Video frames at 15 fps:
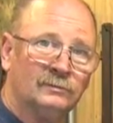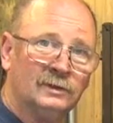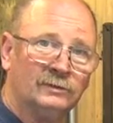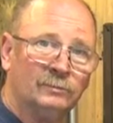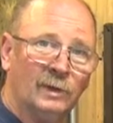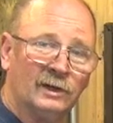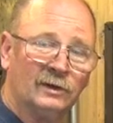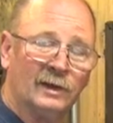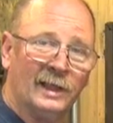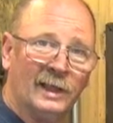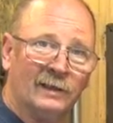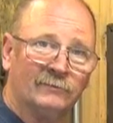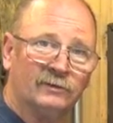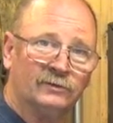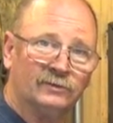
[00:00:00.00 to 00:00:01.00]
It's better to
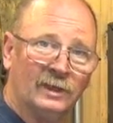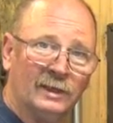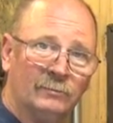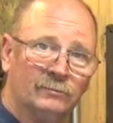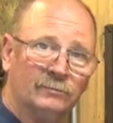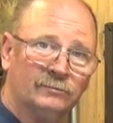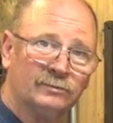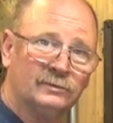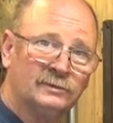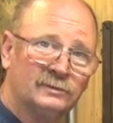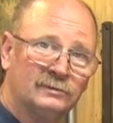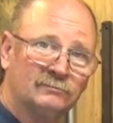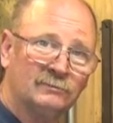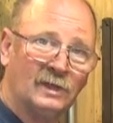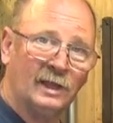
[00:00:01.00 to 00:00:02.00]
have the same
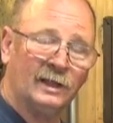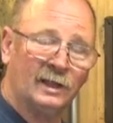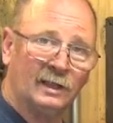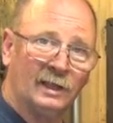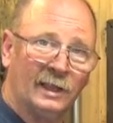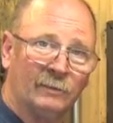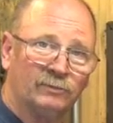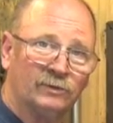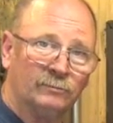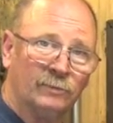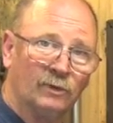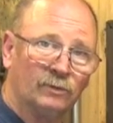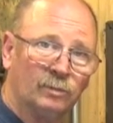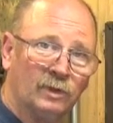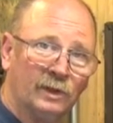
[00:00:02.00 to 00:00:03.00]
kind of clamps in
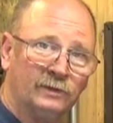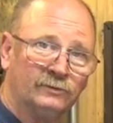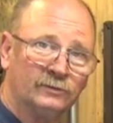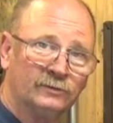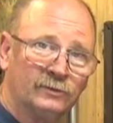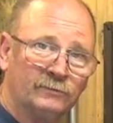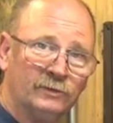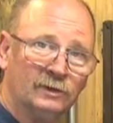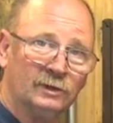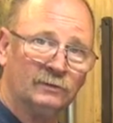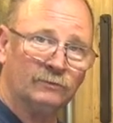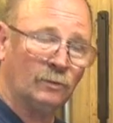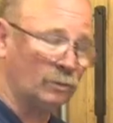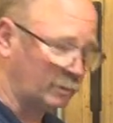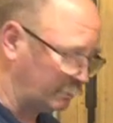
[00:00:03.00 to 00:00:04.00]
both places if you can
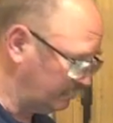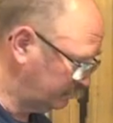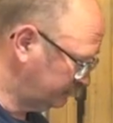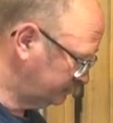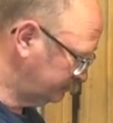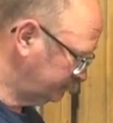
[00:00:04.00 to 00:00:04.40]
afford them.